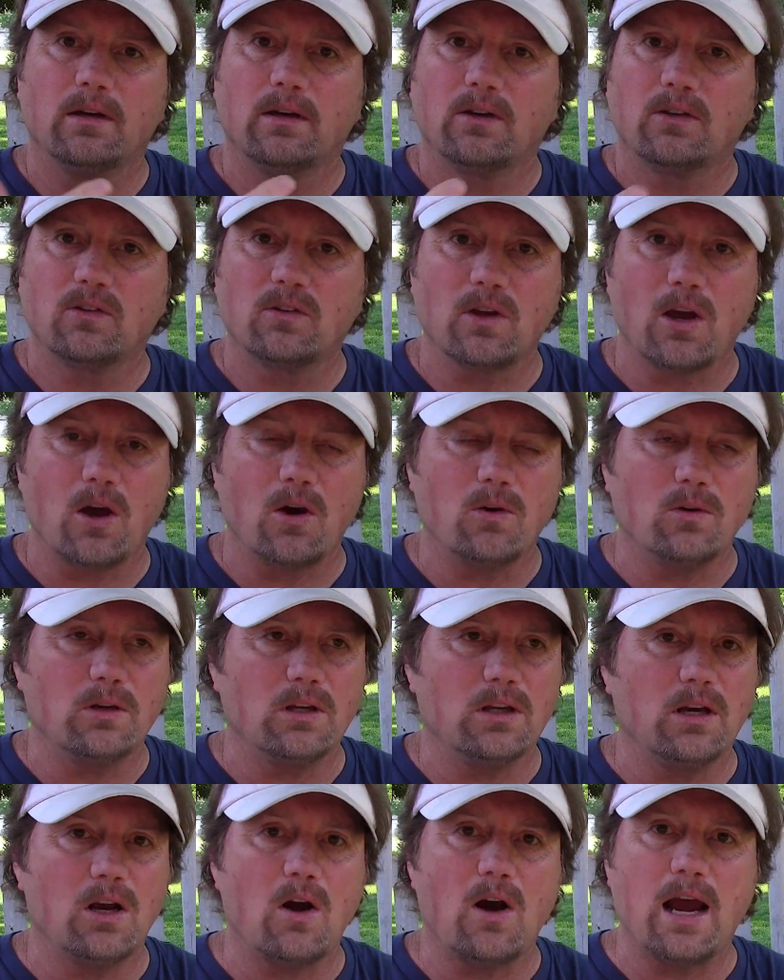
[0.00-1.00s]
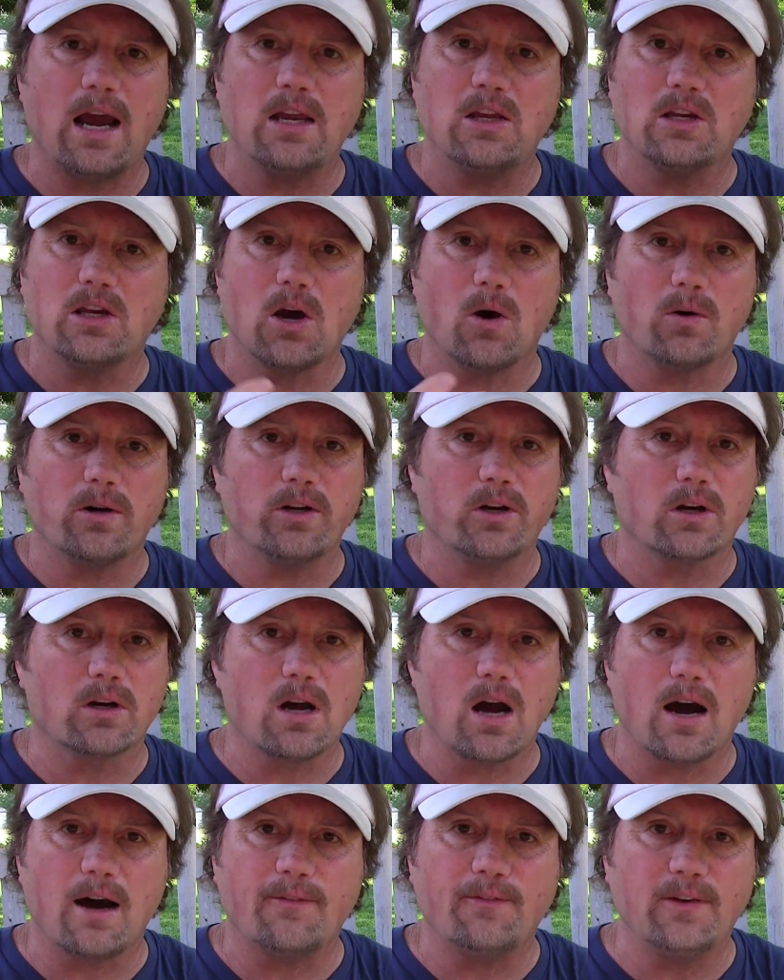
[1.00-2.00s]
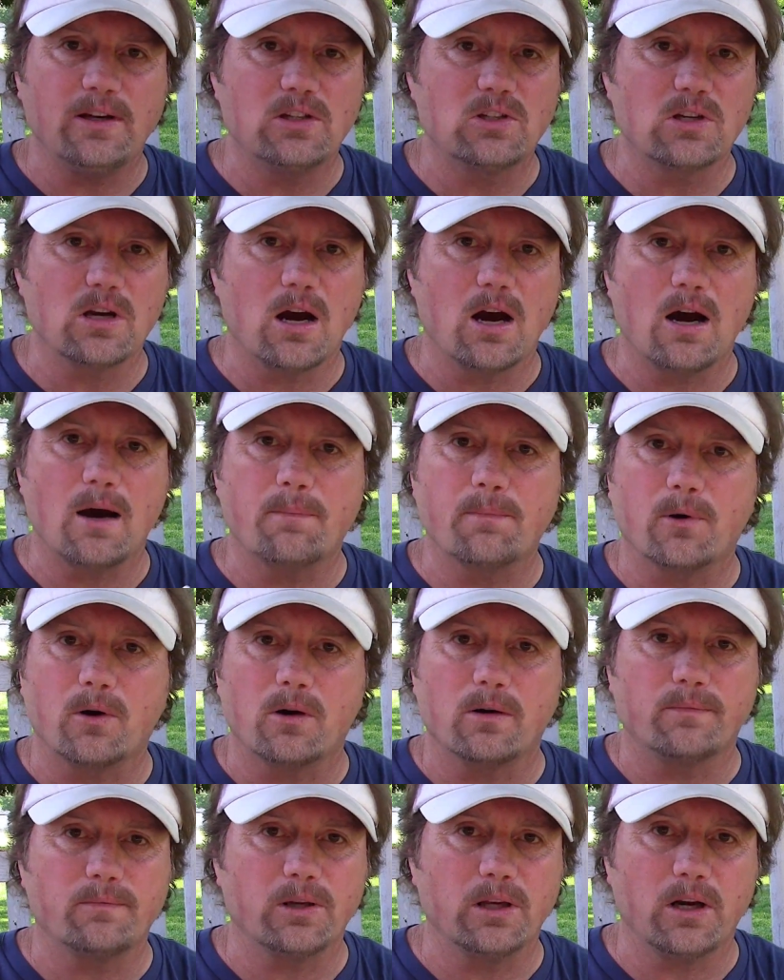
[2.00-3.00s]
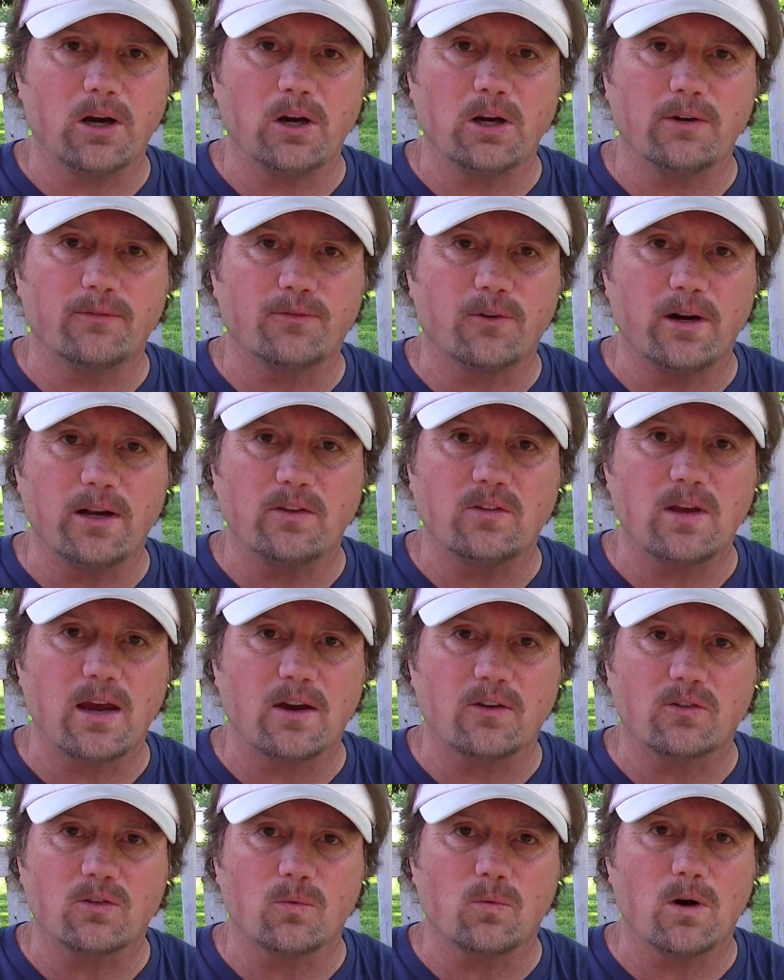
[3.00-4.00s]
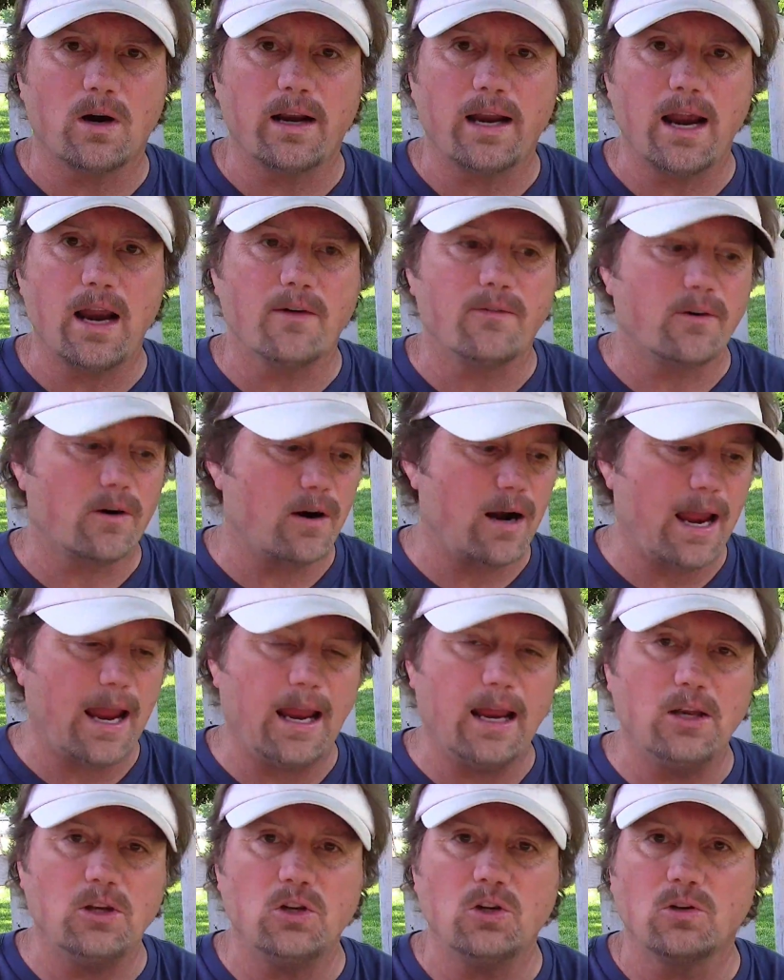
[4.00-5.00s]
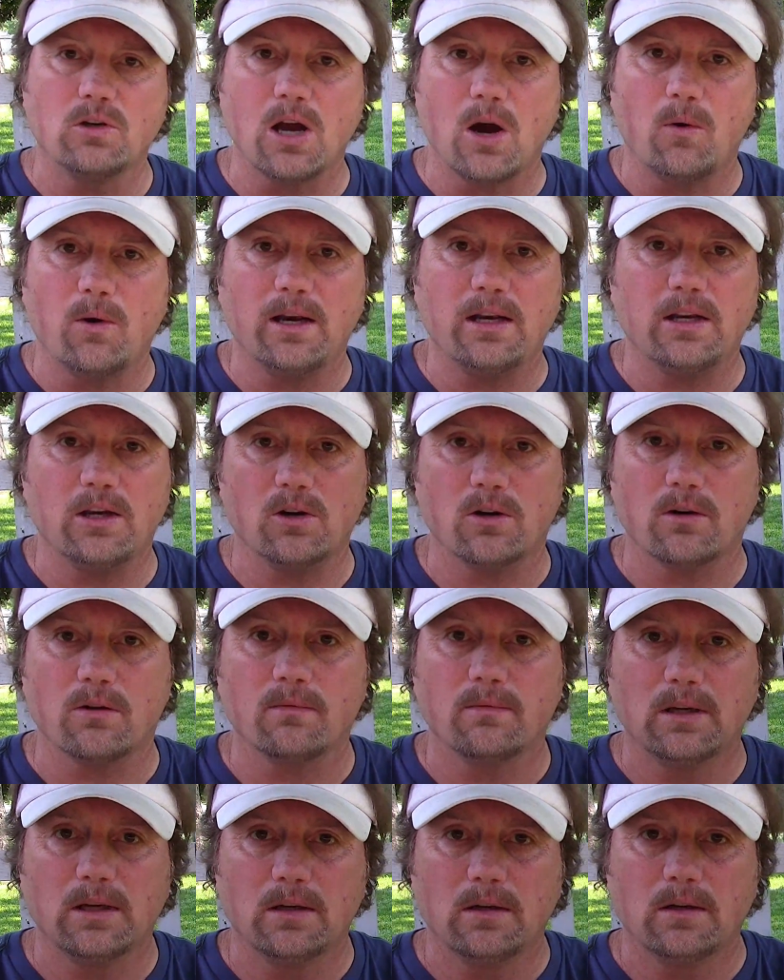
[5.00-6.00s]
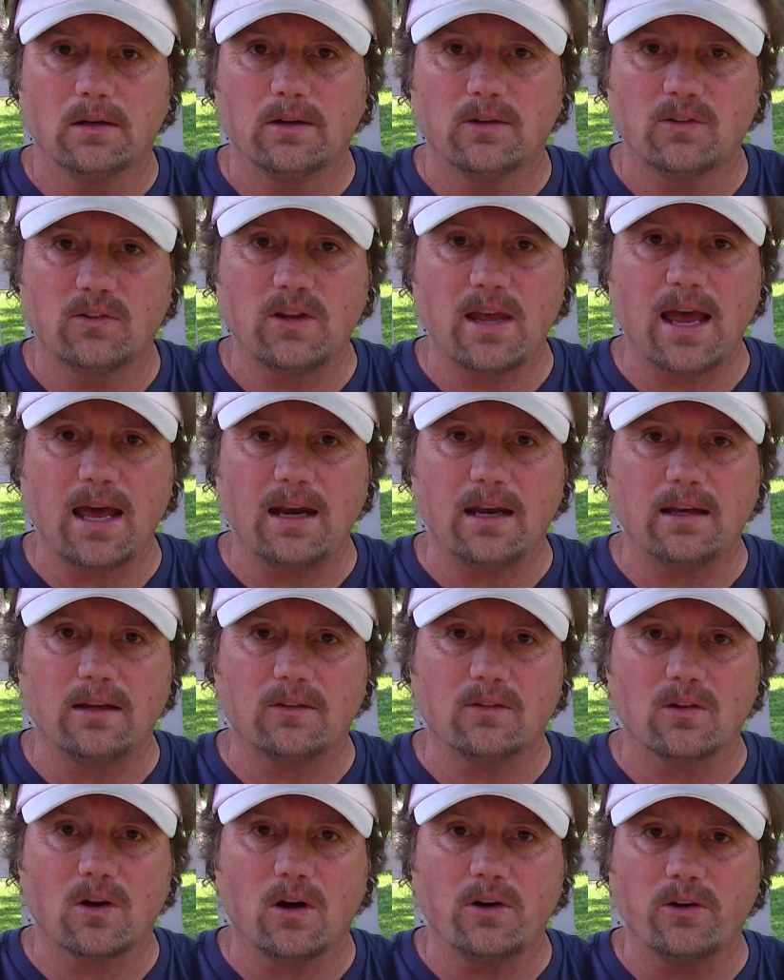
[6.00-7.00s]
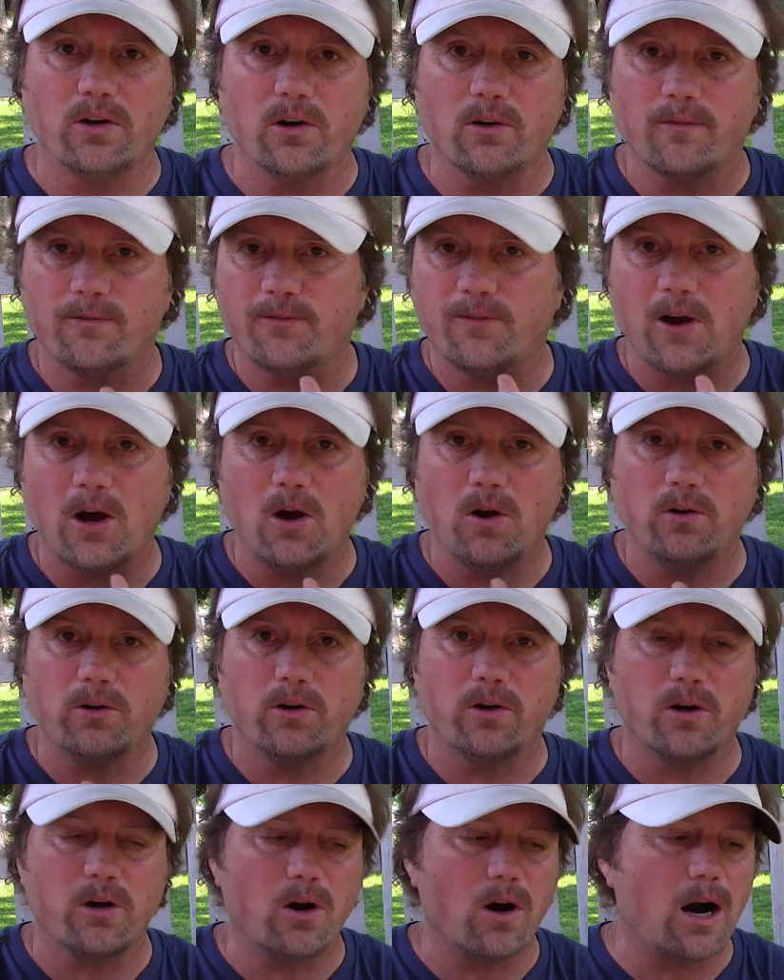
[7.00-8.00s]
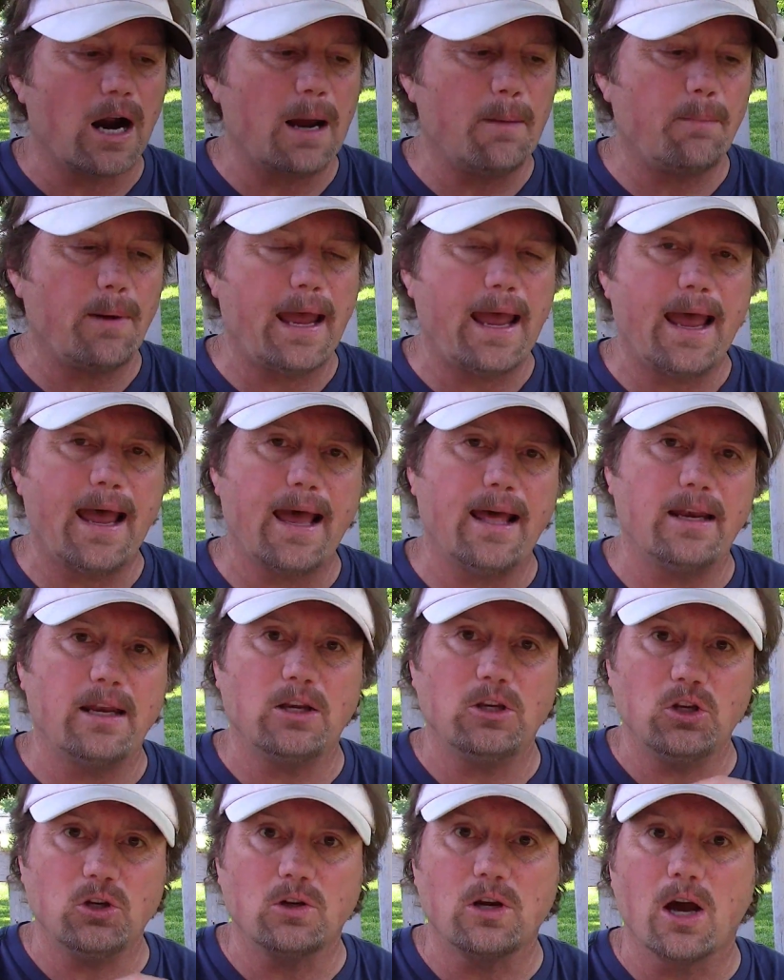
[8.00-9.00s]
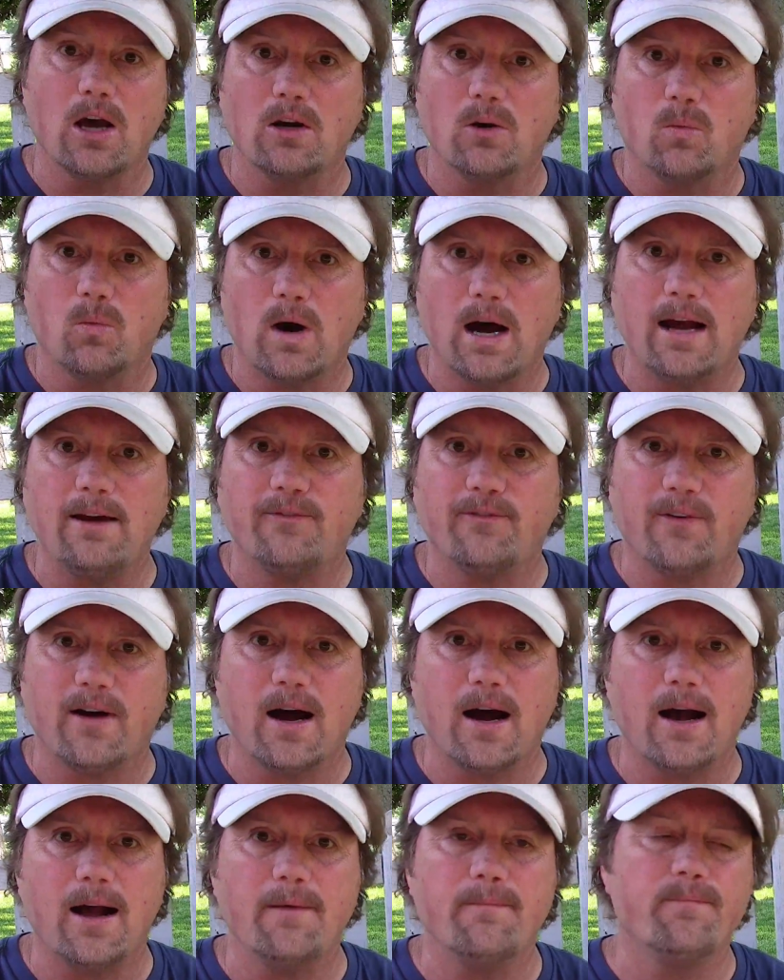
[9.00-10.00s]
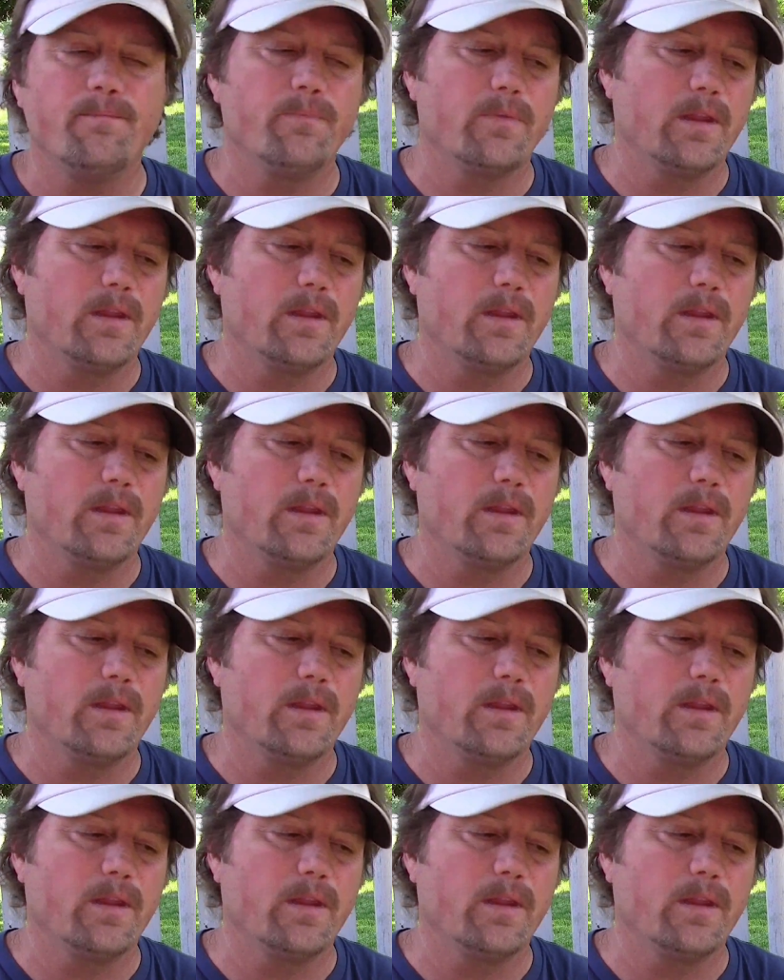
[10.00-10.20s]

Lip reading: So you know how you go into a coffee shop or your friend's house or whatever, and you go into your settings on your phone or your iPad and you go to Wi-Fi,